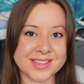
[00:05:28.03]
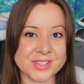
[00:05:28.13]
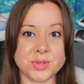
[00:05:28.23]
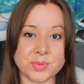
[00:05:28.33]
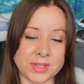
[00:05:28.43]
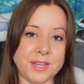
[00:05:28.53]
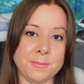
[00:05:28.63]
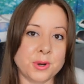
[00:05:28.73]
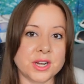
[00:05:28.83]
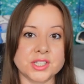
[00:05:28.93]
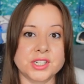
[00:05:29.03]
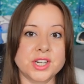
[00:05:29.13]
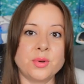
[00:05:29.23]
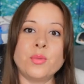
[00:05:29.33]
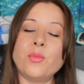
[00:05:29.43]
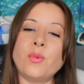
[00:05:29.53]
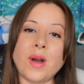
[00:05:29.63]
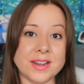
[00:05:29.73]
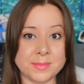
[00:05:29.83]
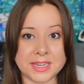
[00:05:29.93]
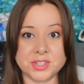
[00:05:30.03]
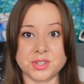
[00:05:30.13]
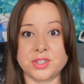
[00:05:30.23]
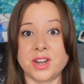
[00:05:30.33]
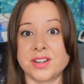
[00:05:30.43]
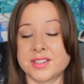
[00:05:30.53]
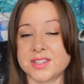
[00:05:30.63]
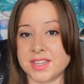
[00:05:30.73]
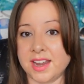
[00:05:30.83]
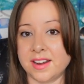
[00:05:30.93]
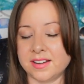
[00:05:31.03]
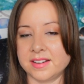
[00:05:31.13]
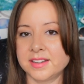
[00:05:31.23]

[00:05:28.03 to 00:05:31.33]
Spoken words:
So it's really important to know what makes your dog scared.